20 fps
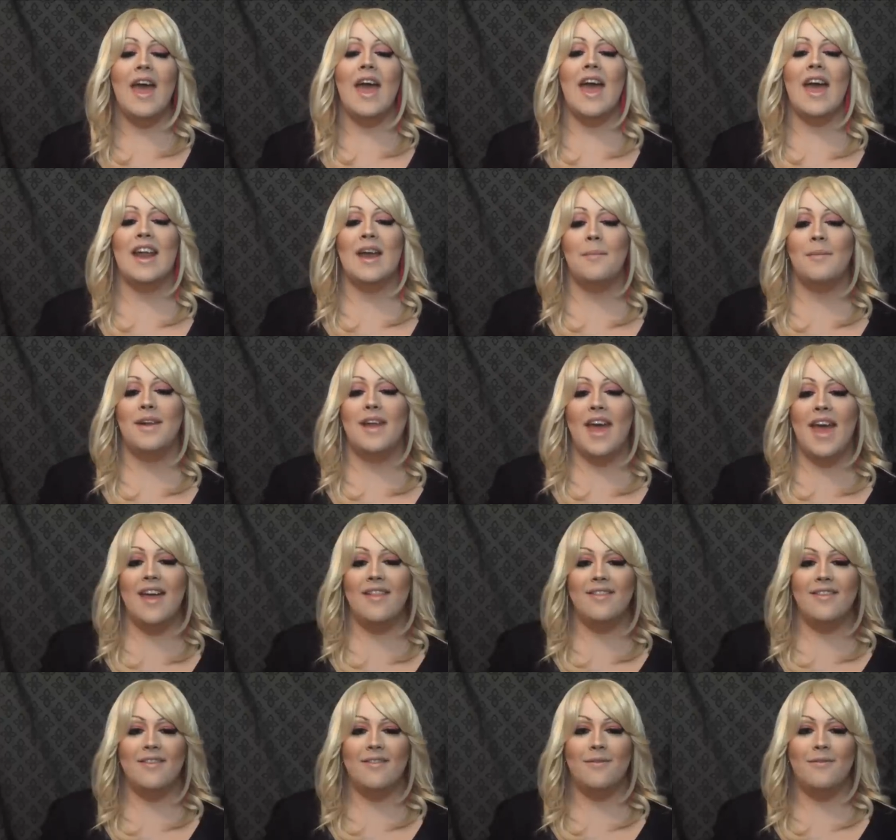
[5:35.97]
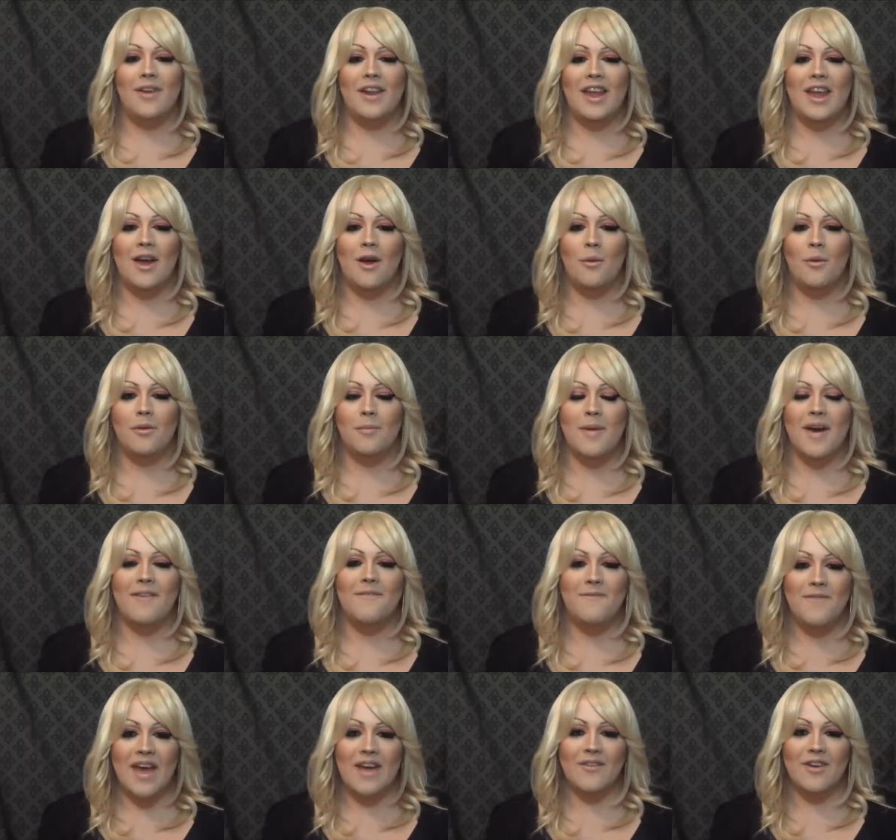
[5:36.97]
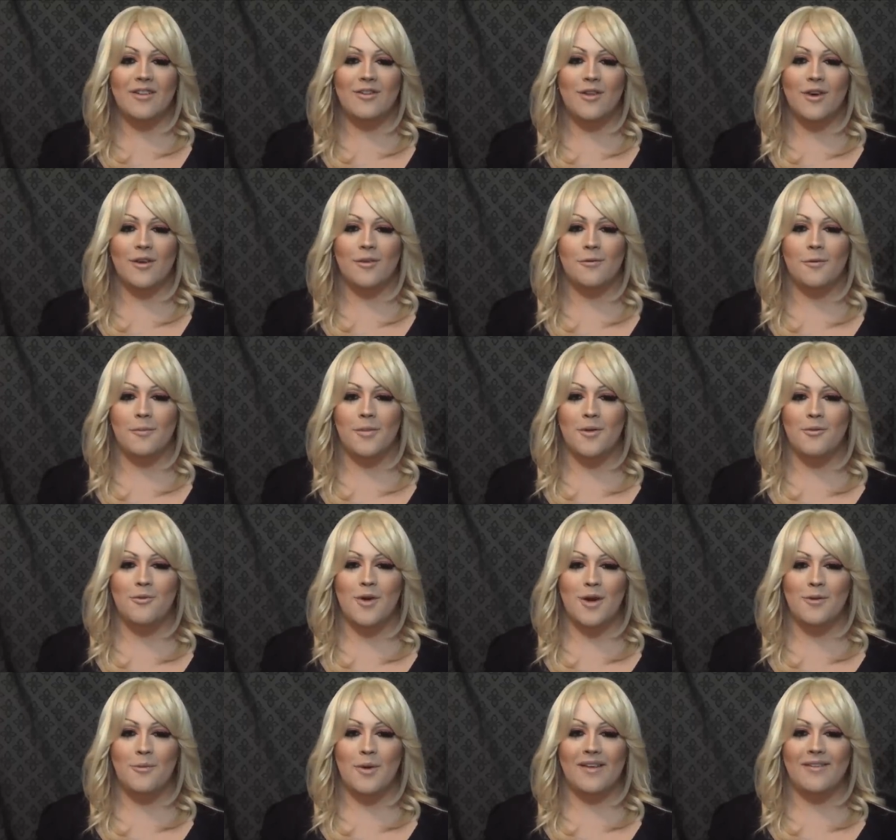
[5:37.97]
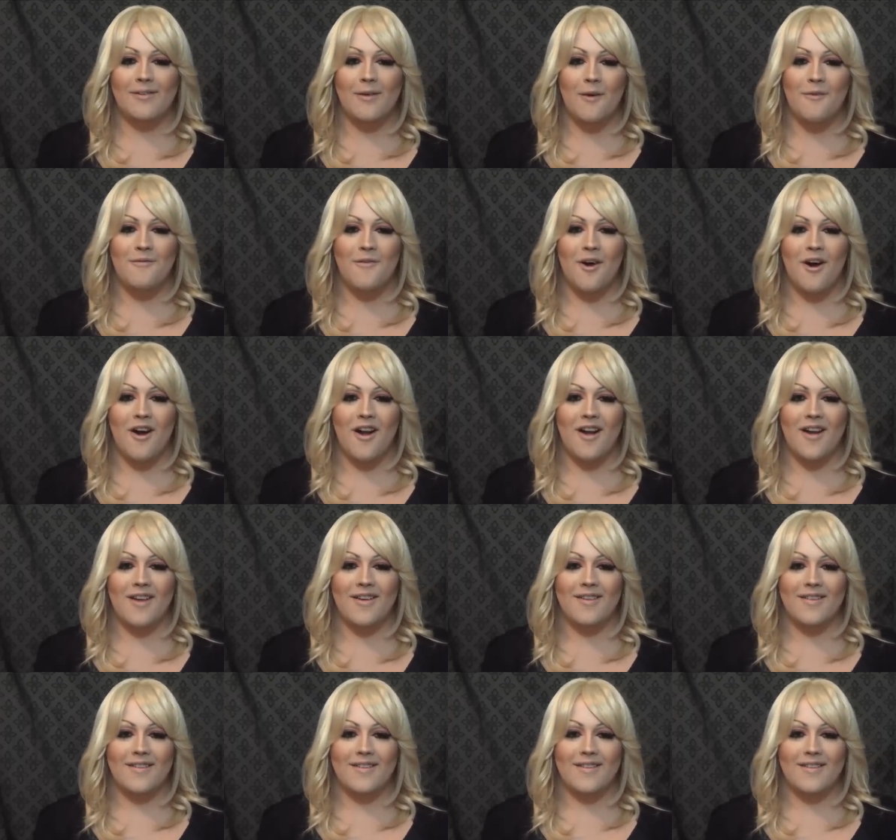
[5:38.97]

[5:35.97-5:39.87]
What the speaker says: And I'm going to end this video with my favorite looks from the runway so far.